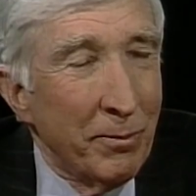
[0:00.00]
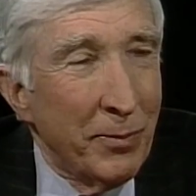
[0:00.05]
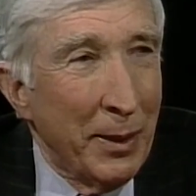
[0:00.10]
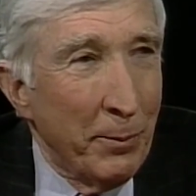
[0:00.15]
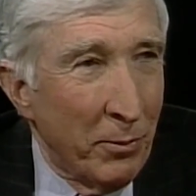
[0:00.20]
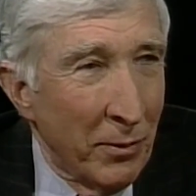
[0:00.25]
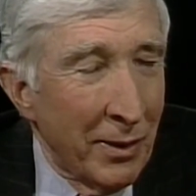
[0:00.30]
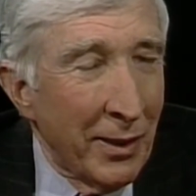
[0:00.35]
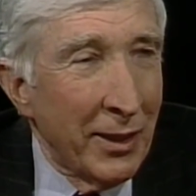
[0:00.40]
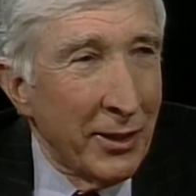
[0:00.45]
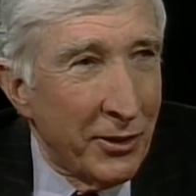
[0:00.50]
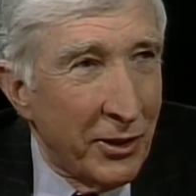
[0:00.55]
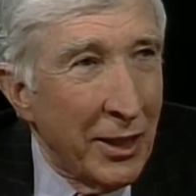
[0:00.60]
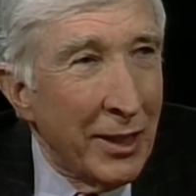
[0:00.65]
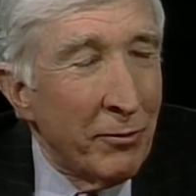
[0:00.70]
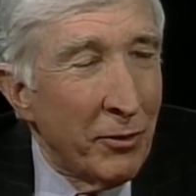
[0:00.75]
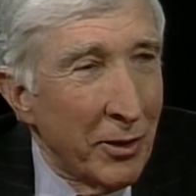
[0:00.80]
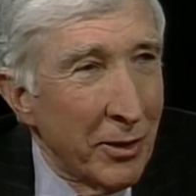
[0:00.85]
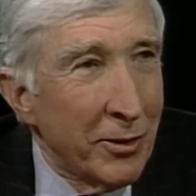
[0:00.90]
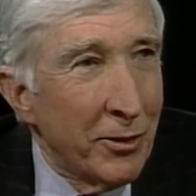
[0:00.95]
people like
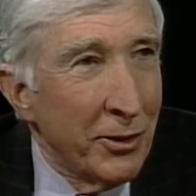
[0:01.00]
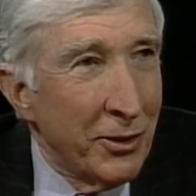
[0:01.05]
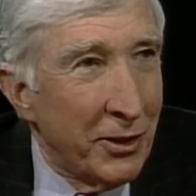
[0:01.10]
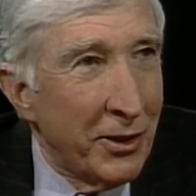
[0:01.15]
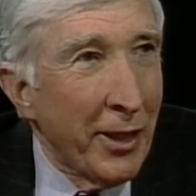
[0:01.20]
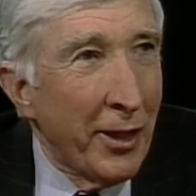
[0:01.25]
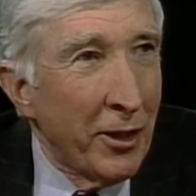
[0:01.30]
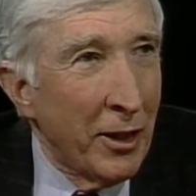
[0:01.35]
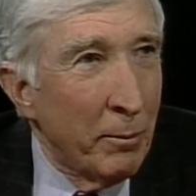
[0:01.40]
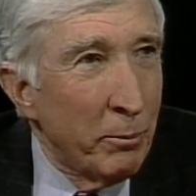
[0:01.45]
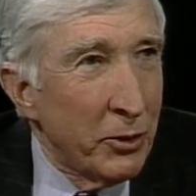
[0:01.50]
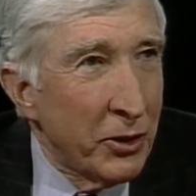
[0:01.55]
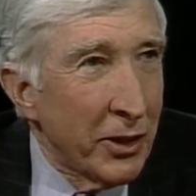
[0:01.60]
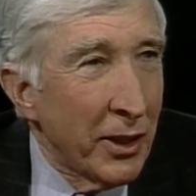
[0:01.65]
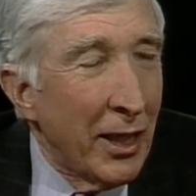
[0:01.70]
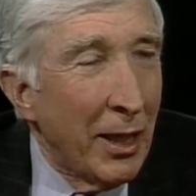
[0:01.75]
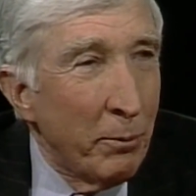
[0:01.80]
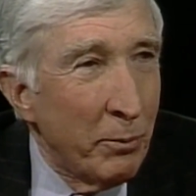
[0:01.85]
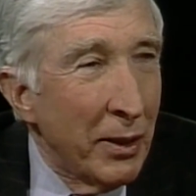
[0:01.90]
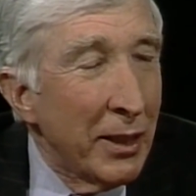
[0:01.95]
Cheever could set up
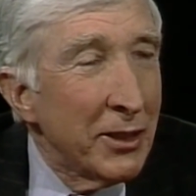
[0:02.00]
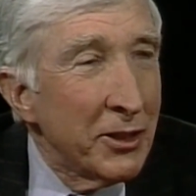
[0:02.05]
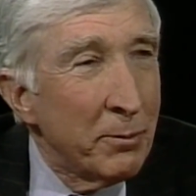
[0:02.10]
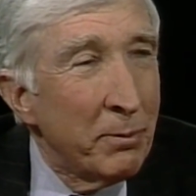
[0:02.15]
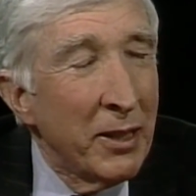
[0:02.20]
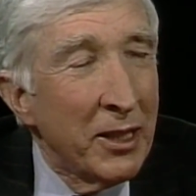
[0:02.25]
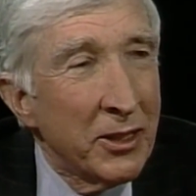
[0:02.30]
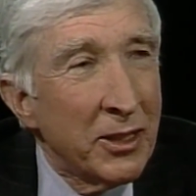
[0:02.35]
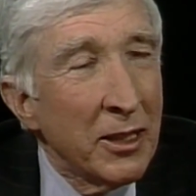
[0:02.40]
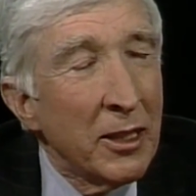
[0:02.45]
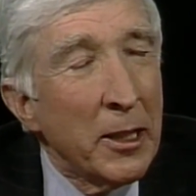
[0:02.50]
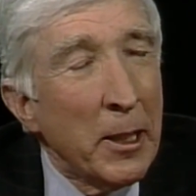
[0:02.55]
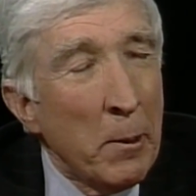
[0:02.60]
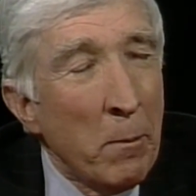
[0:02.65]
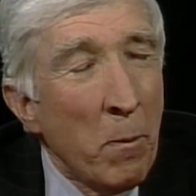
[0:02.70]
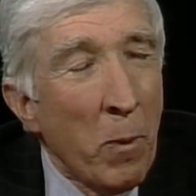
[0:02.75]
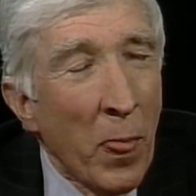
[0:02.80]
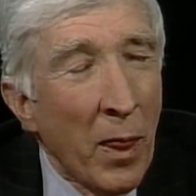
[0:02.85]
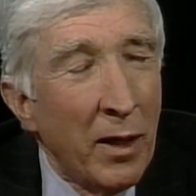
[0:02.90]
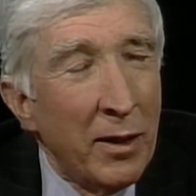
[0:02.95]
shop as
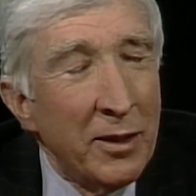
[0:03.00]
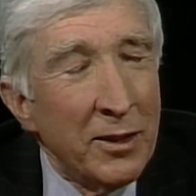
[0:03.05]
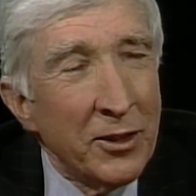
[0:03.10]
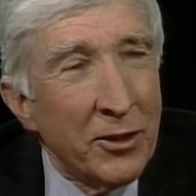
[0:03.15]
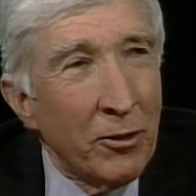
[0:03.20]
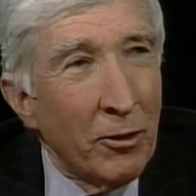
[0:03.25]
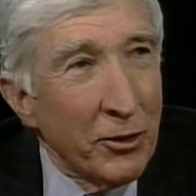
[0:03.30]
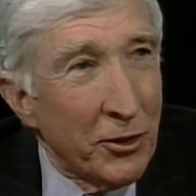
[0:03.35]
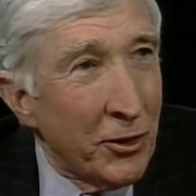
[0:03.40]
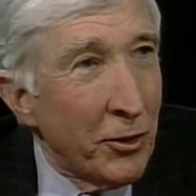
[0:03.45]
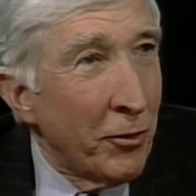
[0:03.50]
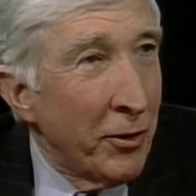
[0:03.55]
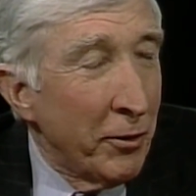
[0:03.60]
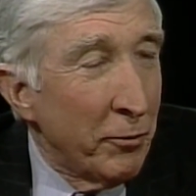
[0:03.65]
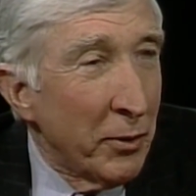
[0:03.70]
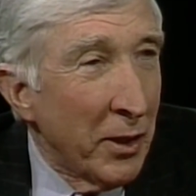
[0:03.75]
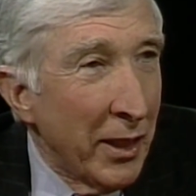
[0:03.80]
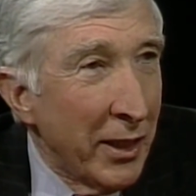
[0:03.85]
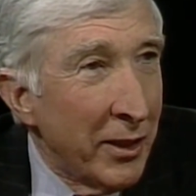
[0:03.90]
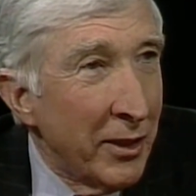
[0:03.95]
basically short
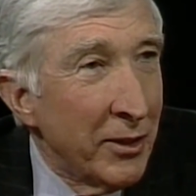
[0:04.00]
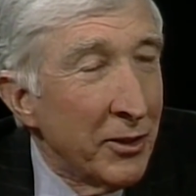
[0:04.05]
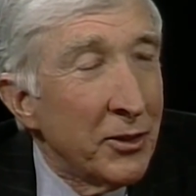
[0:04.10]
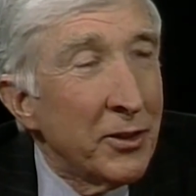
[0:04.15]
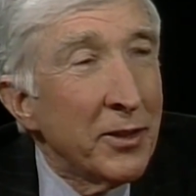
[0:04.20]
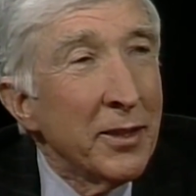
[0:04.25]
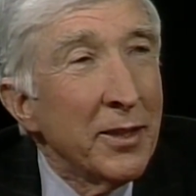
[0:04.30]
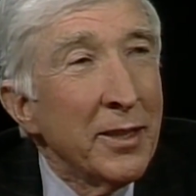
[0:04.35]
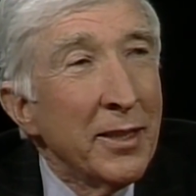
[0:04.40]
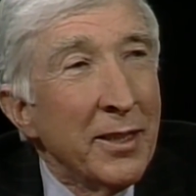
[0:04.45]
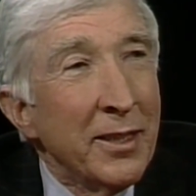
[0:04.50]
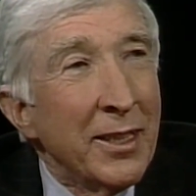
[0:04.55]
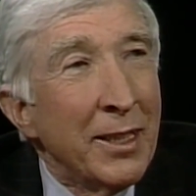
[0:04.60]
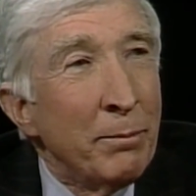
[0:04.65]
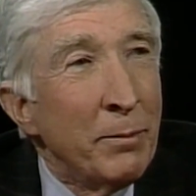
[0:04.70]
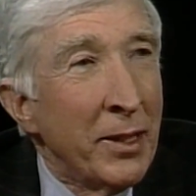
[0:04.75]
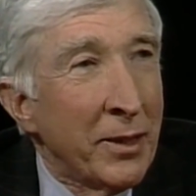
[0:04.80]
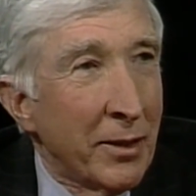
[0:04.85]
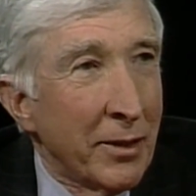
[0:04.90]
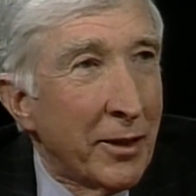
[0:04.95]
story writers
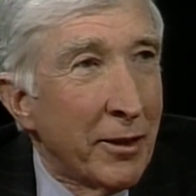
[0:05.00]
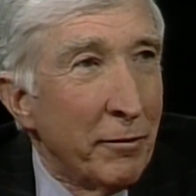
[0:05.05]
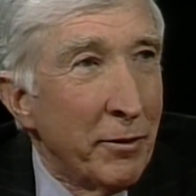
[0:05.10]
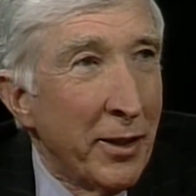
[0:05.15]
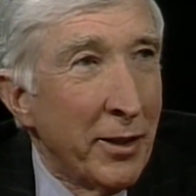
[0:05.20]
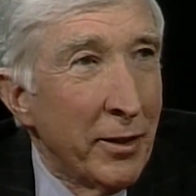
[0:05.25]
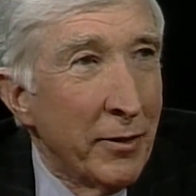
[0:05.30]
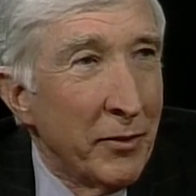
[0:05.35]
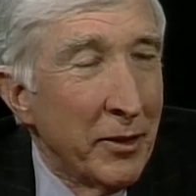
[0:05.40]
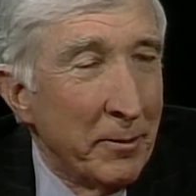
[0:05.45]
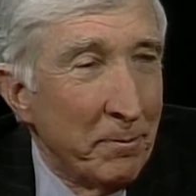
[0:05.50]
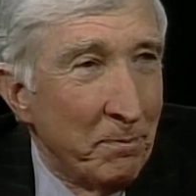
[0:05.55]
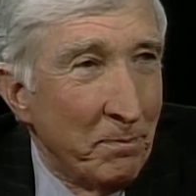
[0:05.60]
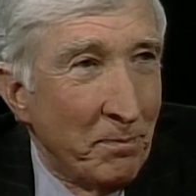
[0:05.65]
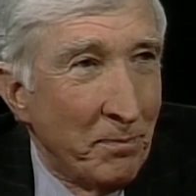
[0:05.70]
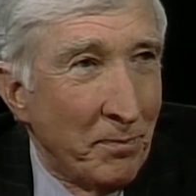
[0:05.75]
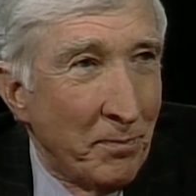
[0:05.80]
and make a career of it.